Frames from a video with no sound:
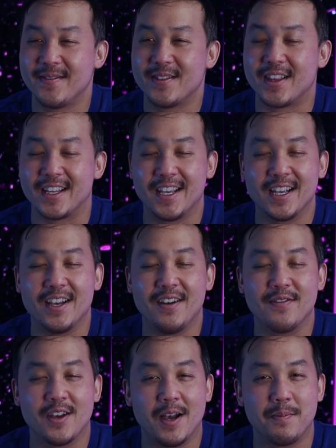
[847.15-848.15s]
the King
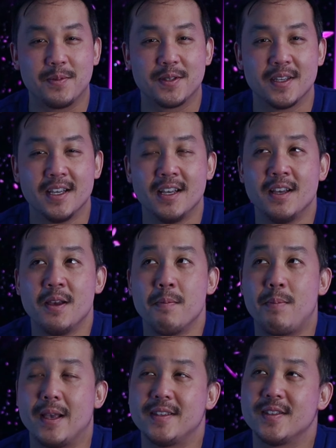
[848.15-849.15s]
of Cups
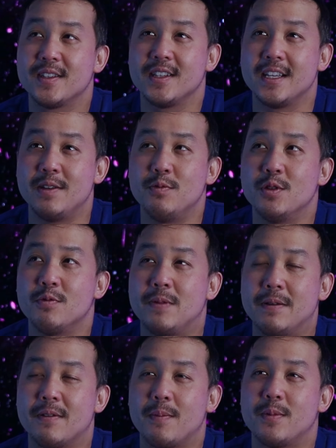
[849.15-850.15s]
basically will
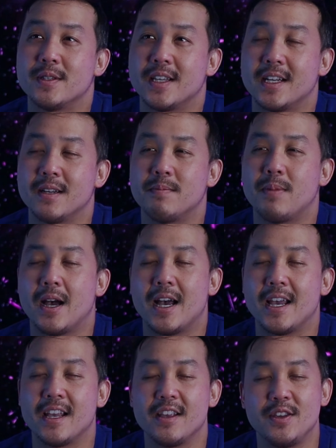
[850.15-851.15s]
be represented by